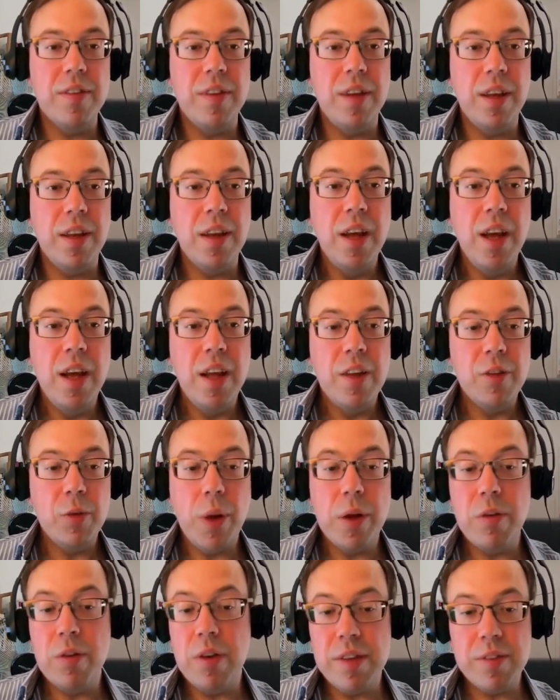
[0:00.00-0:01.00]
And it's
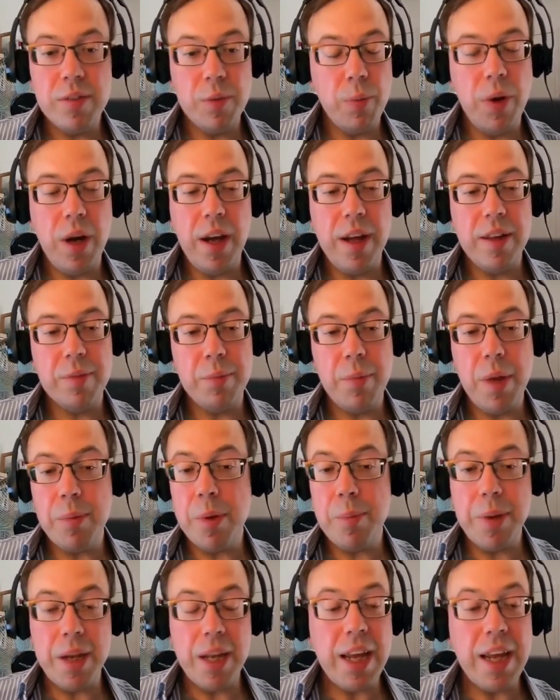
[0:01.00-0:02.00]
one reason why it's maybe
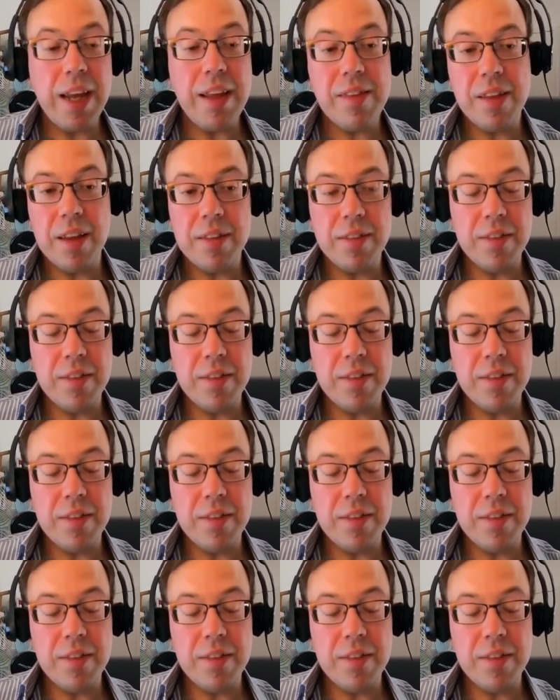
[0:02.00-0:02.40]
a bit easier